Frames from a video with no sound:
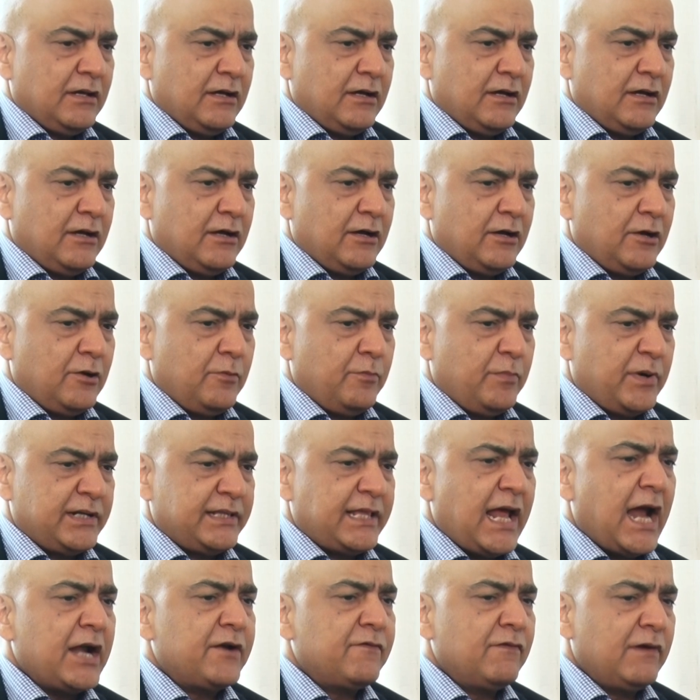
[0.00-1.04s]
But
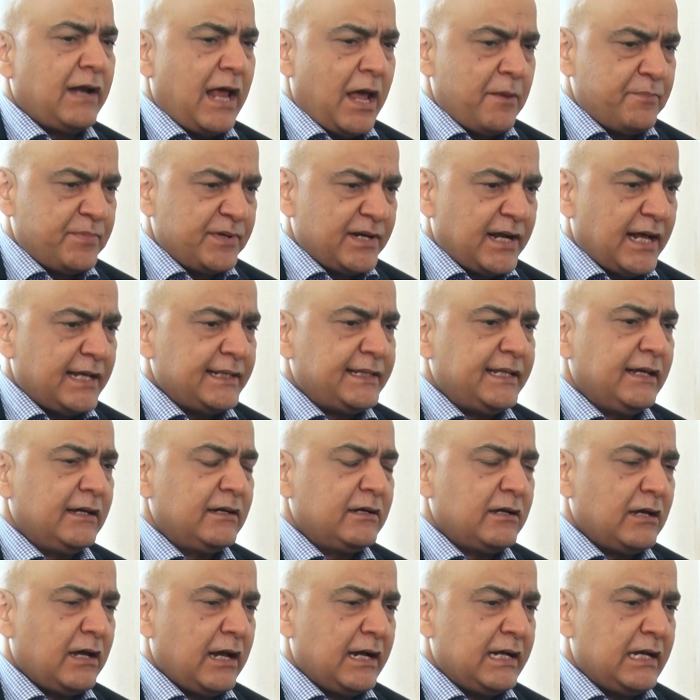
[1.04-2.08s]
that will happen, I
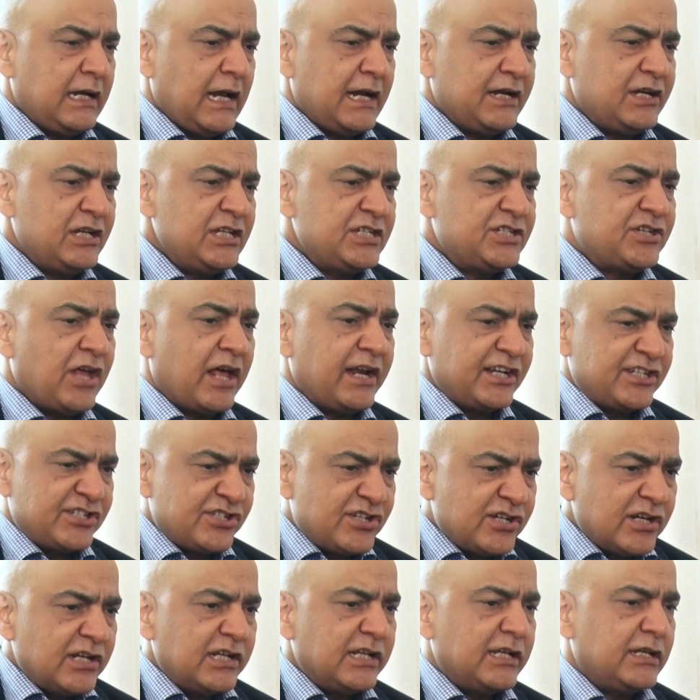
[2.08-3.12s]
think, at least
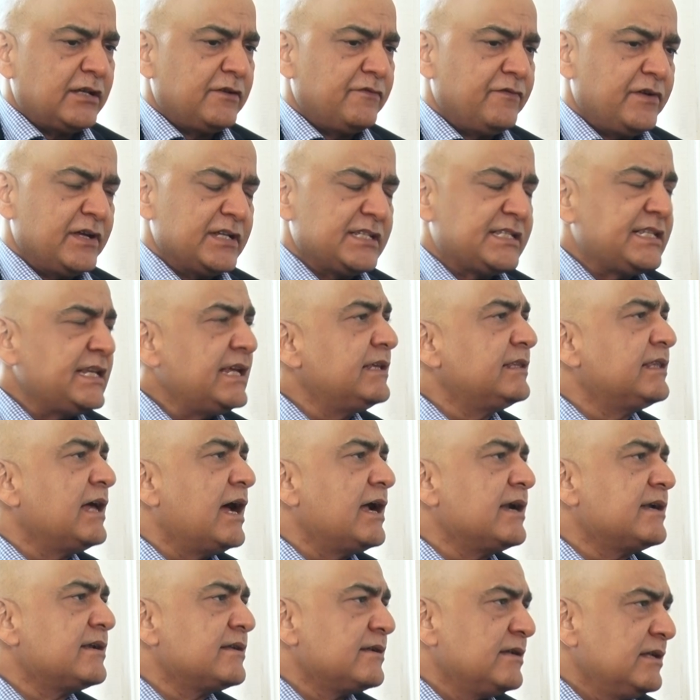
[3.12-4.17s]
directionally. We are seeing
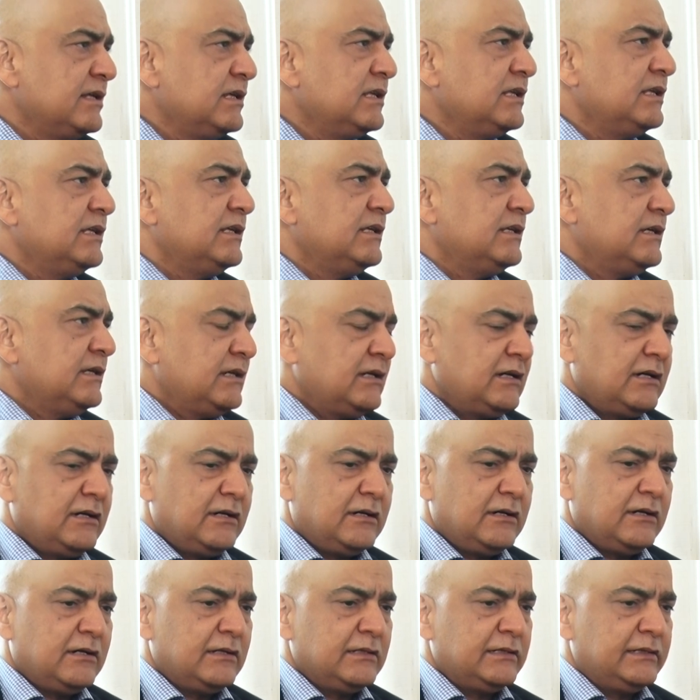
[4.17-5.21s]
that
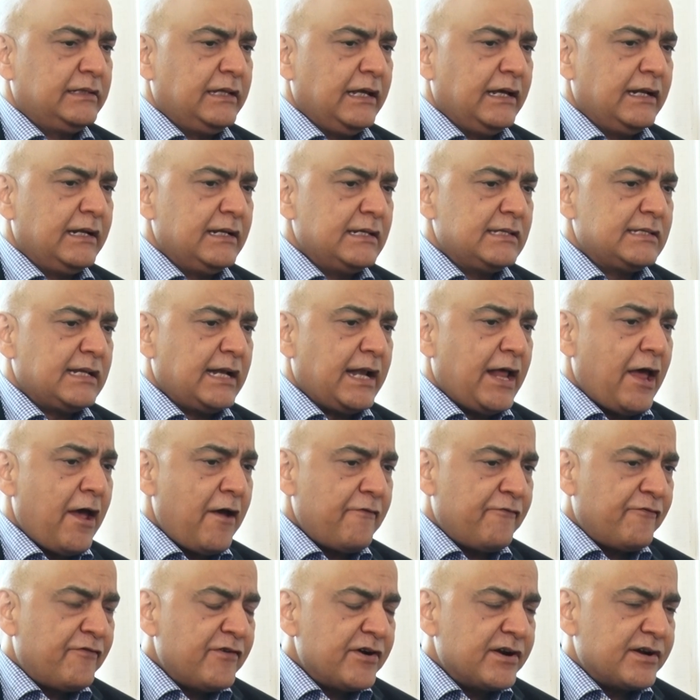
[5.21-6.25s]
there is an
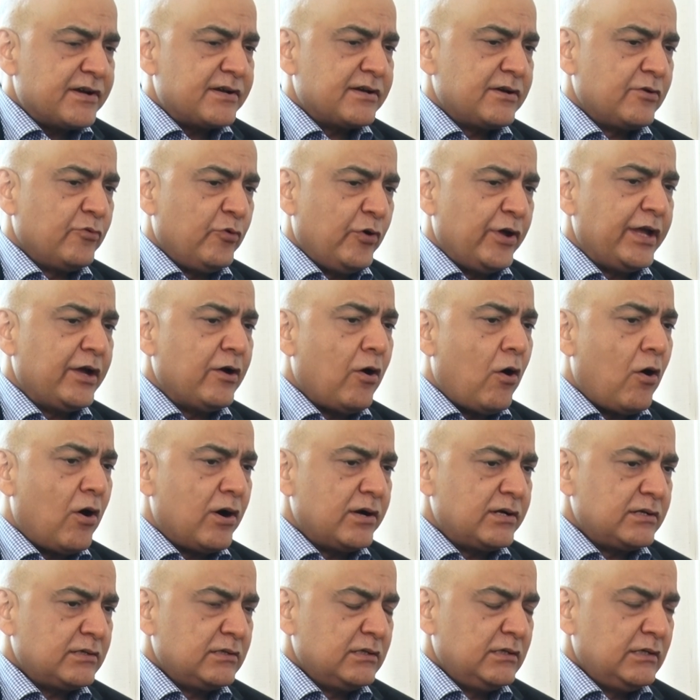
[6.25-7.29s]
effort going
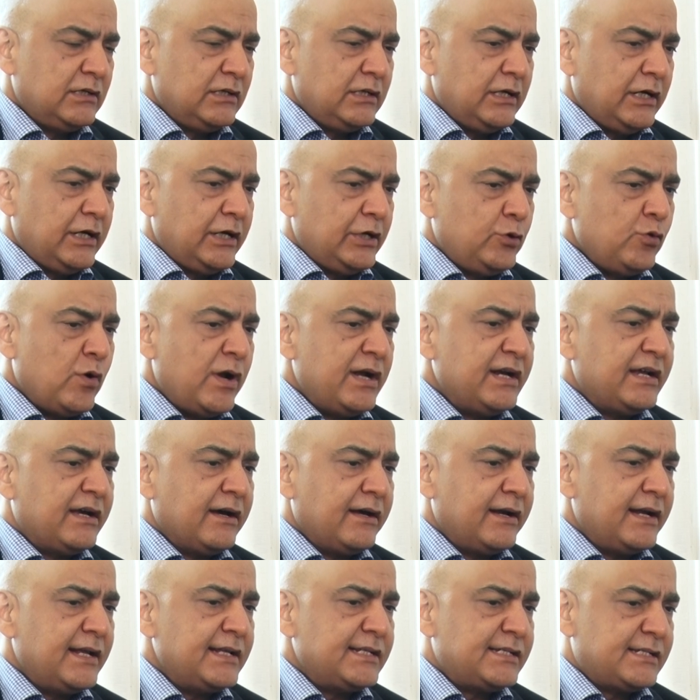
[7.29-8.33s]
on to
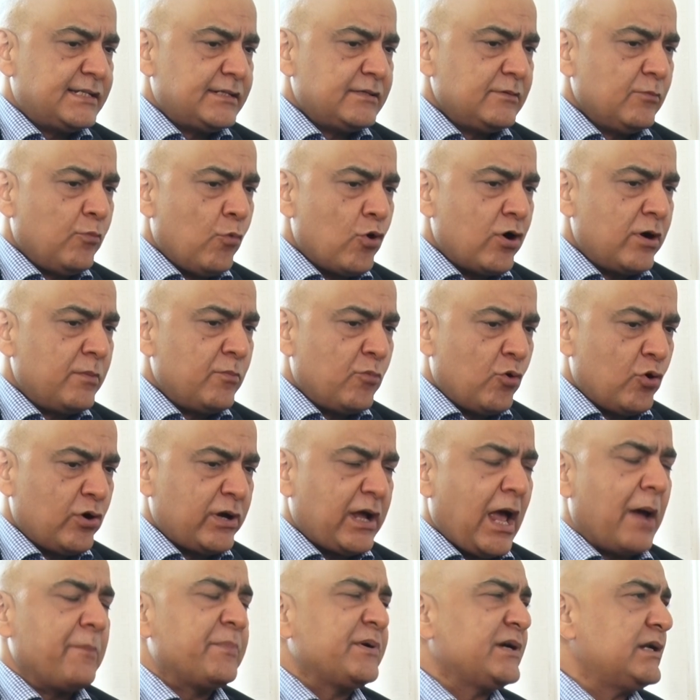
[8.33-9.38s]
encourage more and more
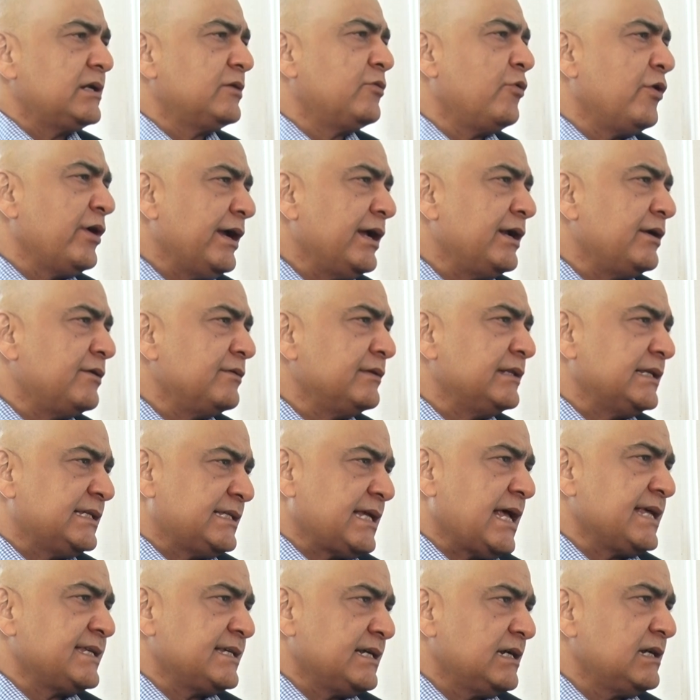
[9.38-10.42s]
capital going into this
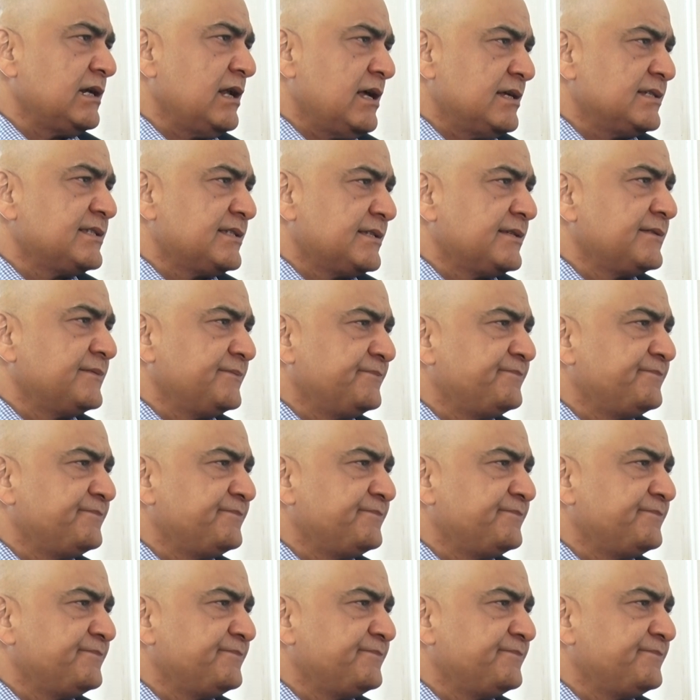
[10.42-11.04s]
asset class.